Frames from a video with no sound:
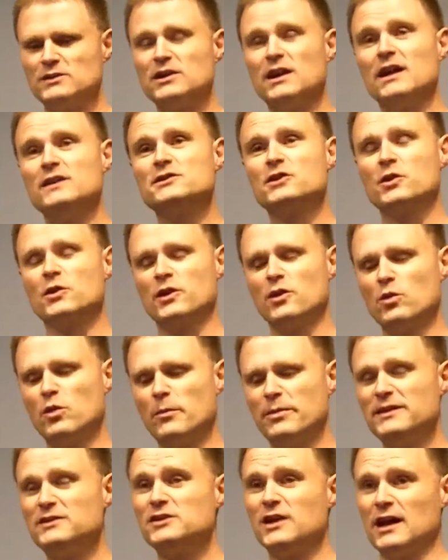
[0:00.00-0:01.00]
judge or you
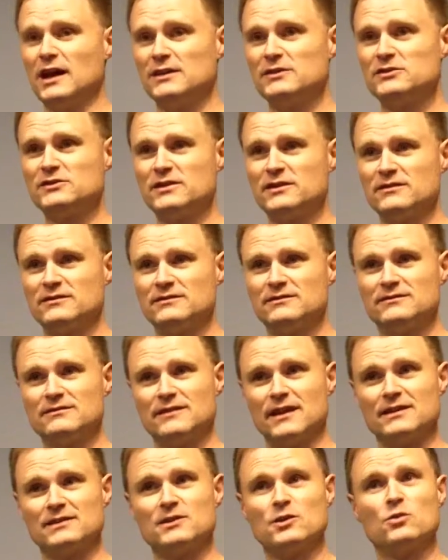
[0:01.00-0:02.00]
will be judged.
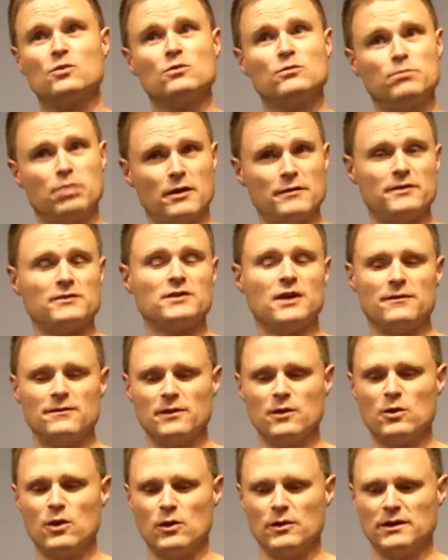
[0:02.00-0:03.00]
That's the part that's
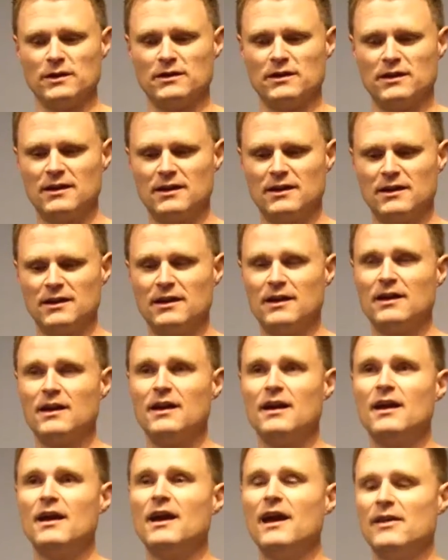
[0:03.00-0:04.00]
often quoted.
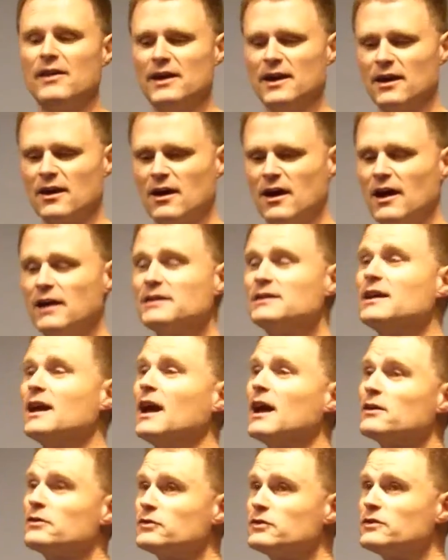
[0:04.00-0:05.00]
And then in
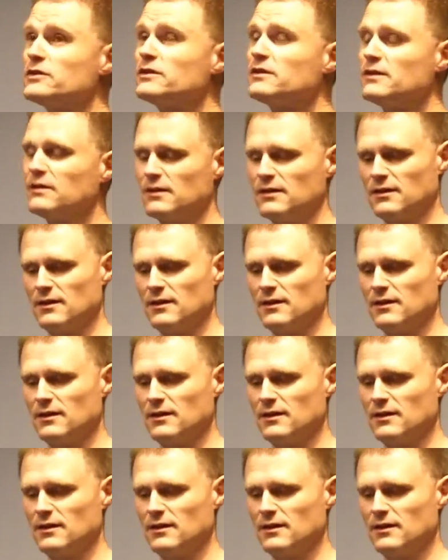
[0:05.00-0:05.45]
context,